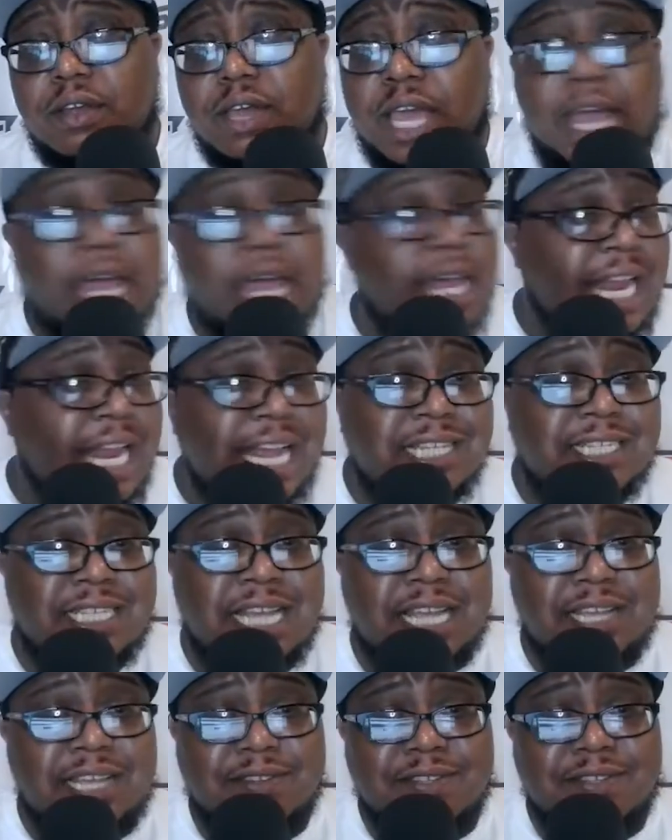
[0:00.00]
And that
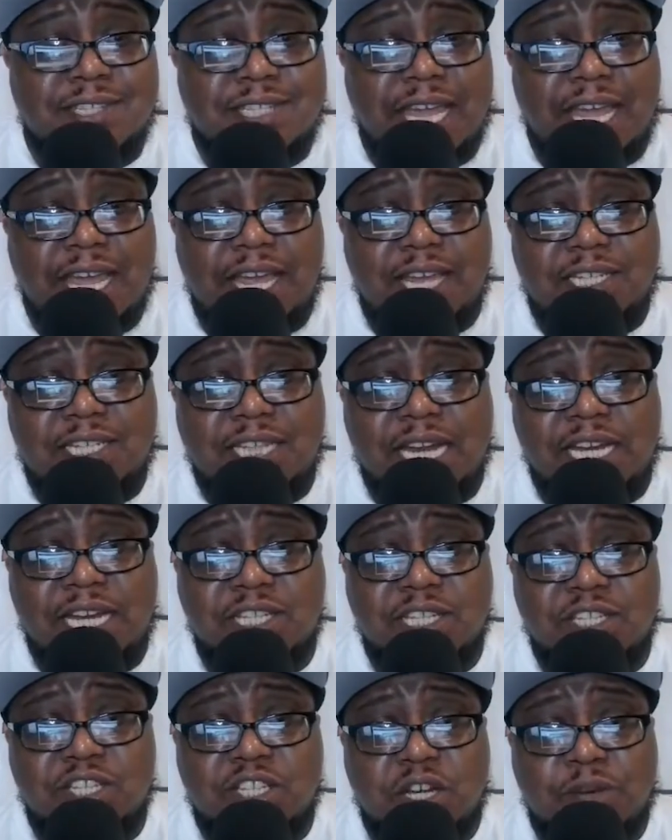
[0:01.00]
set the stage, ladies
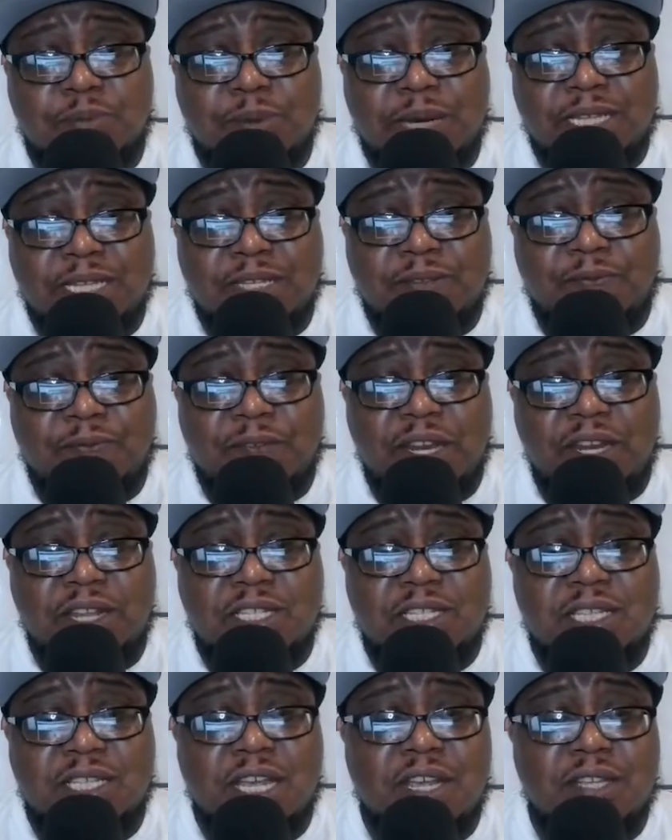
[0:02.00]
and gentlemen, as the
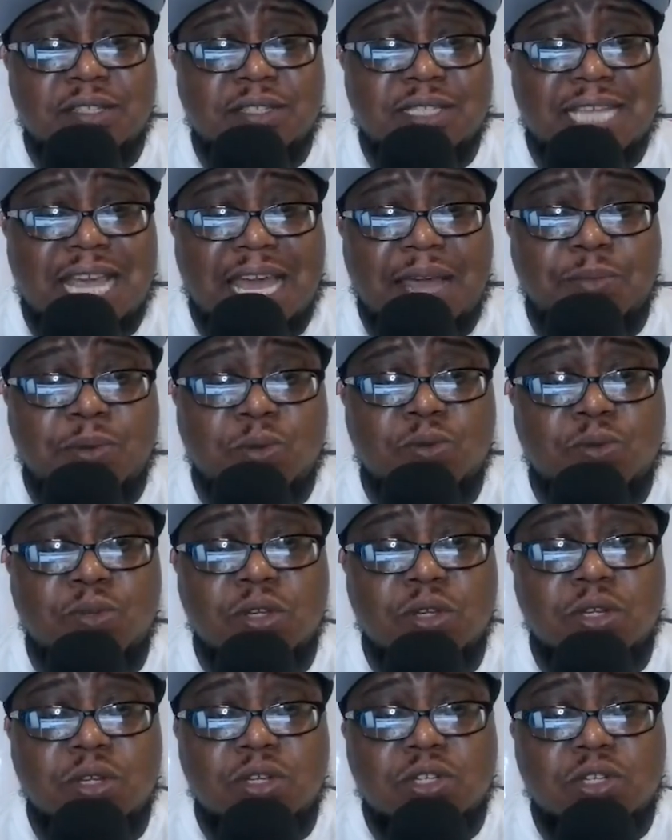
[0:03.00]
Phoenix Suns is able
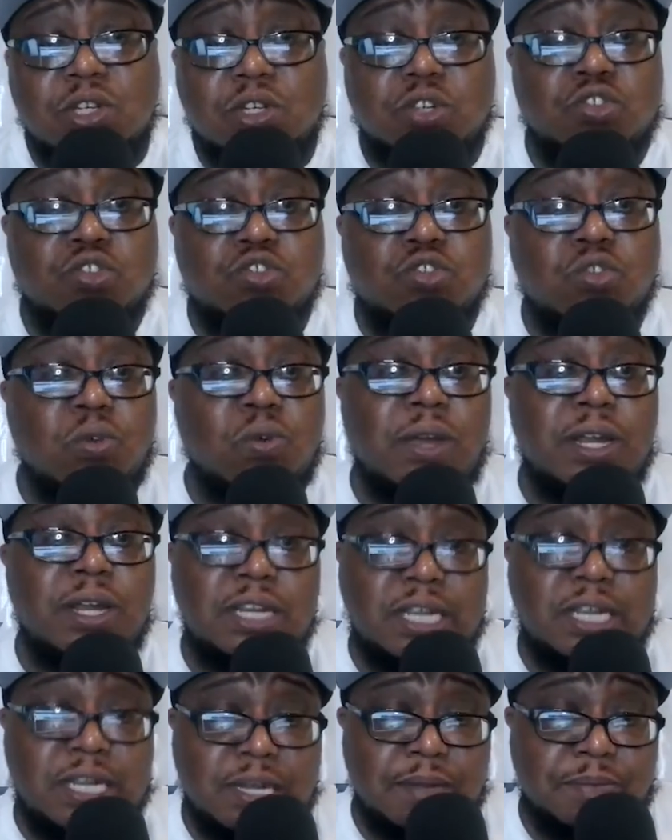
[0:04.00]
to destroy the
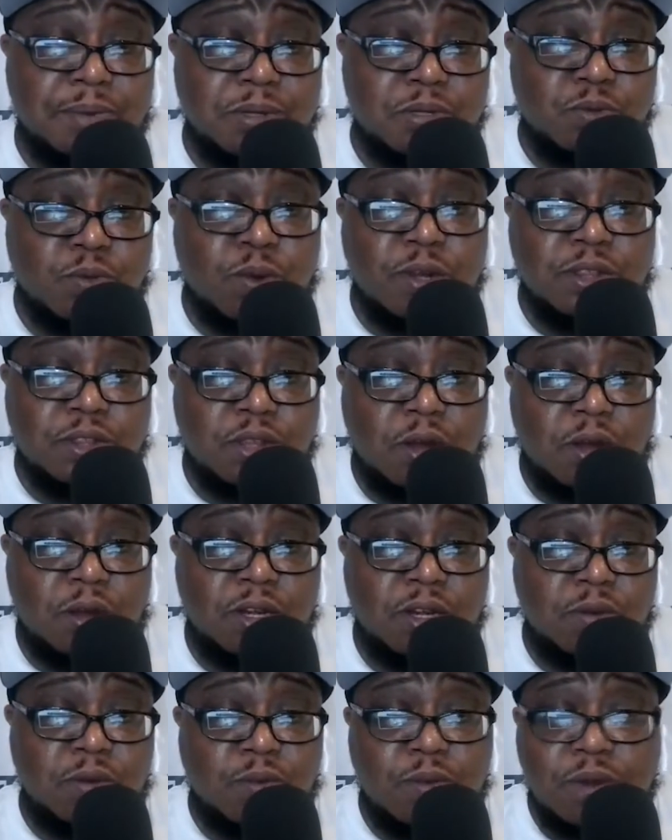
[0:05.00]
Clippers
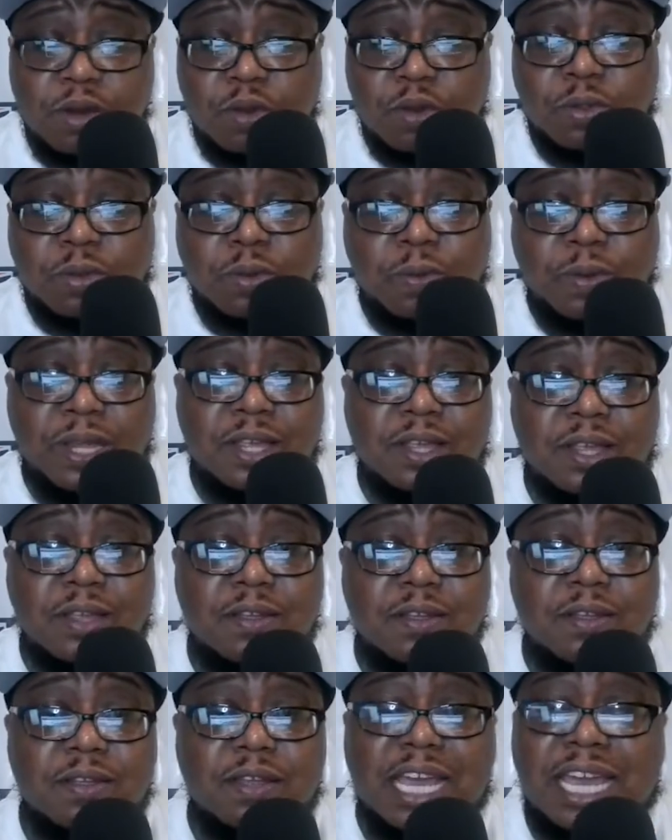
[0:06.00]
130 to 103
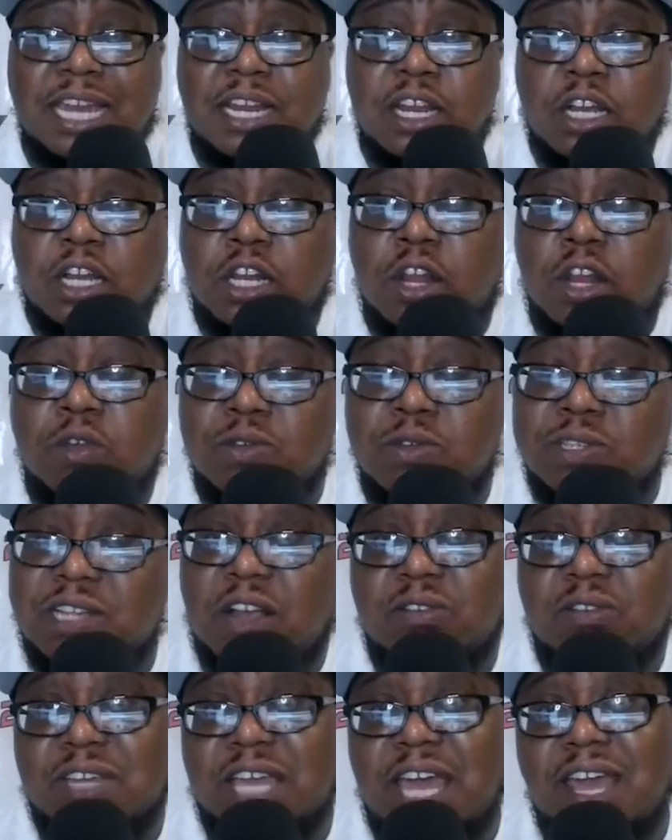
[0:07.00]
in a
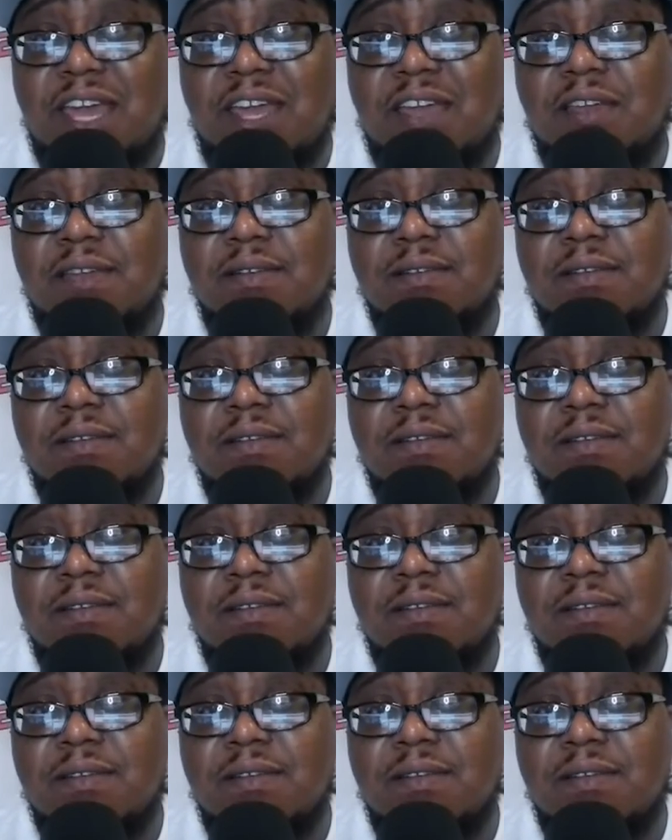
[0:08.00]
closeout game.